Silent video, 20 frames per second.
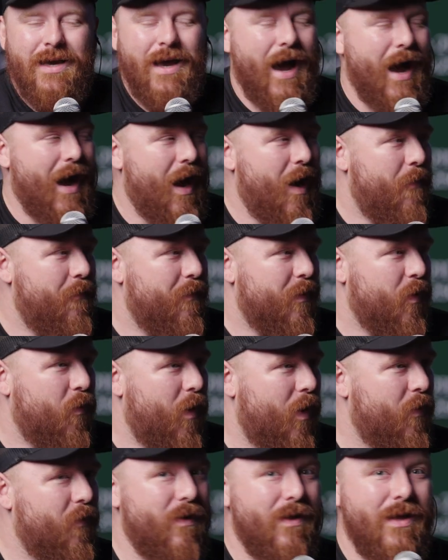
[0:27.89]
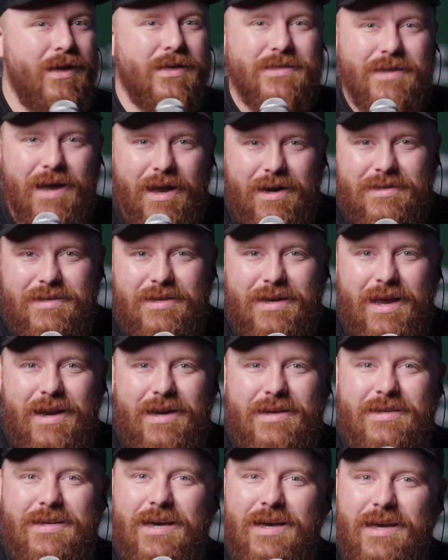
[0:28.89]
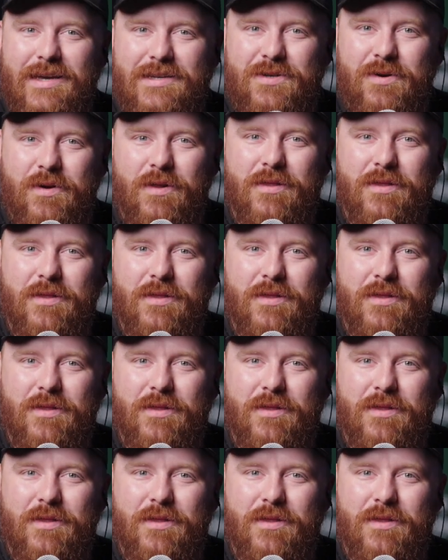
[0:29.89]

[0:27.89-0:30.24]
We're really excited today to dig into